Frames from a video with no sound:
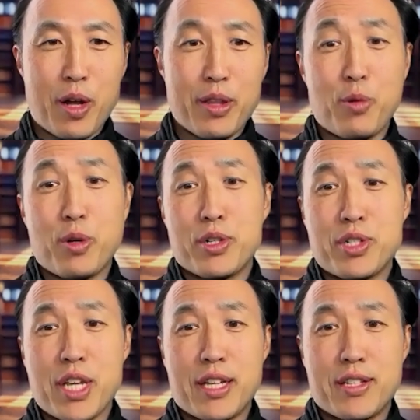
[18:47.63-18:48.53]
I think what you're
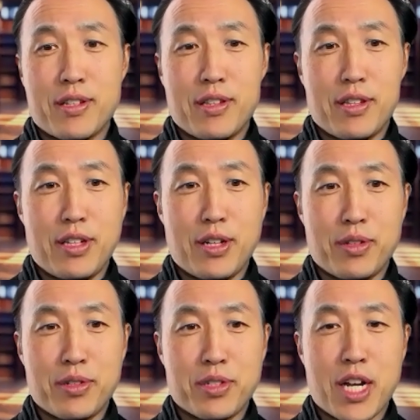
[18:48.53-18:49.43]
saying is,
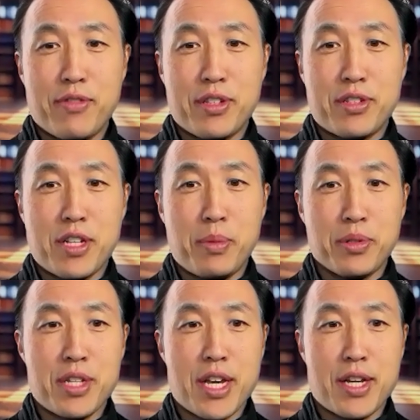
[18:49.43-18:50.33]
there's kind of this
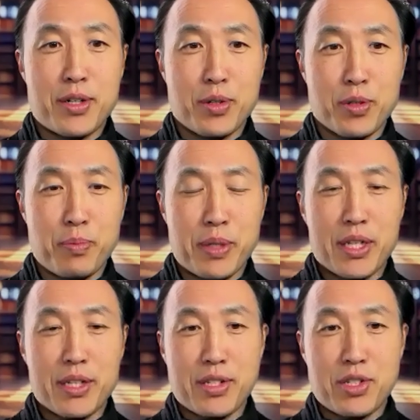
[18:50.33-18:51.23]
double standard, or
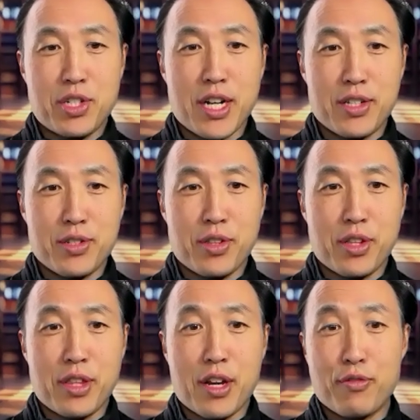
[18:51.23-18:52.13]
because it's China, so
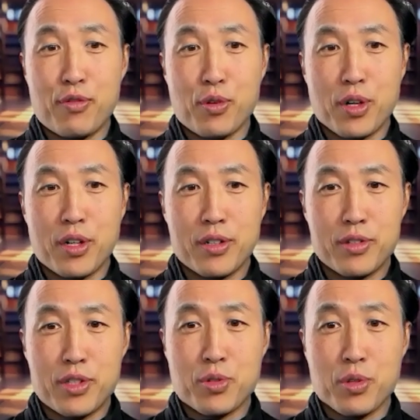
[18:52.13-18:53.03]
then therefore
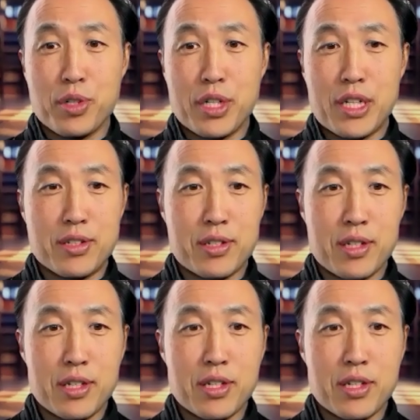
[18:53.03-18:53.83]
the scrutiny is